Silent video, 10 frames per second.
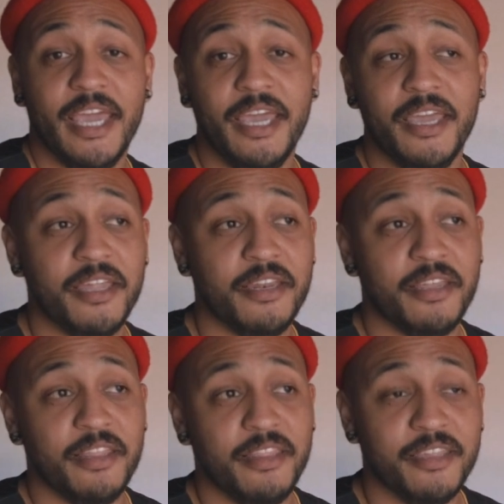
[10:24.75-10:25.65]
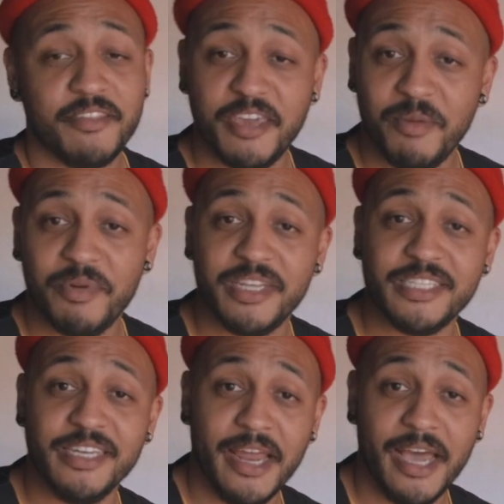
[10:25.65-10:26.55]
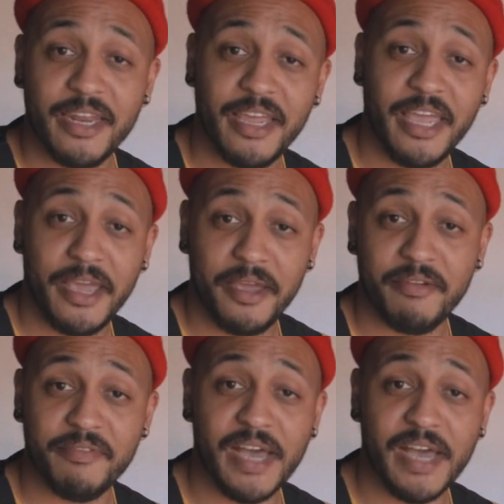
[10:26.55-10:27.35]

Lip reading: And this camera does not have